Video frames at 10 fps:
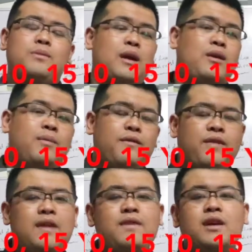So, meron kami
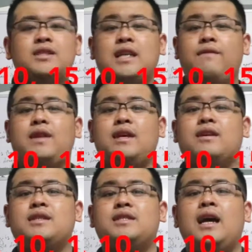5 years, 7
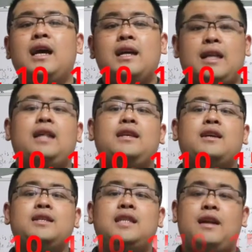years,
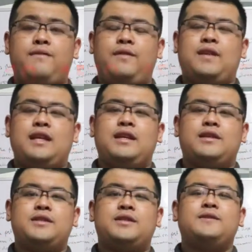10 years, and 15
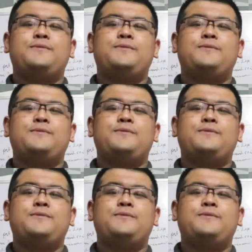years.